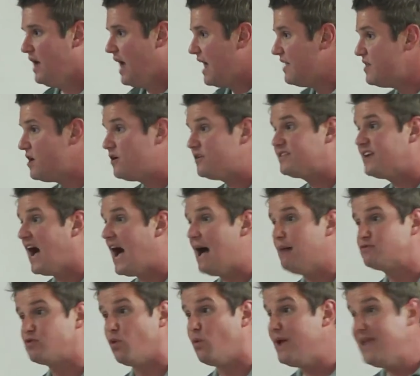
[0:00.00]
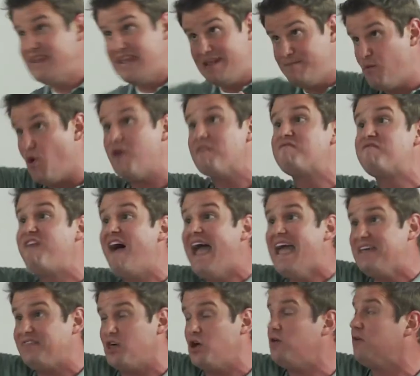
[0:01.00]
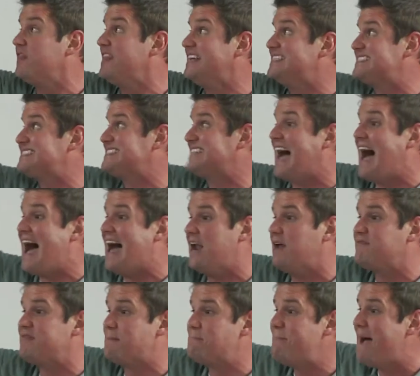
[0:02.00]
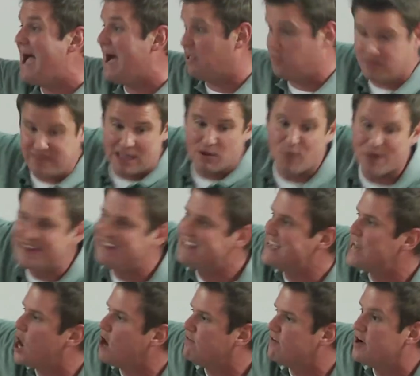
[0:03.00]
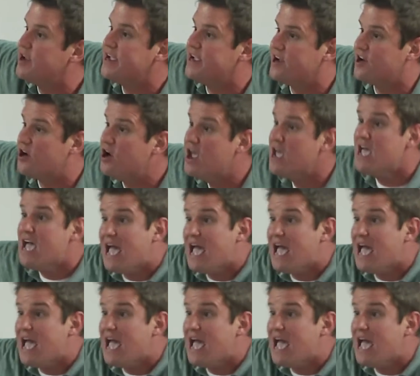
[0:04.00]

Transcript: and there are times when we need more faith on this side of the mountain than we did over here.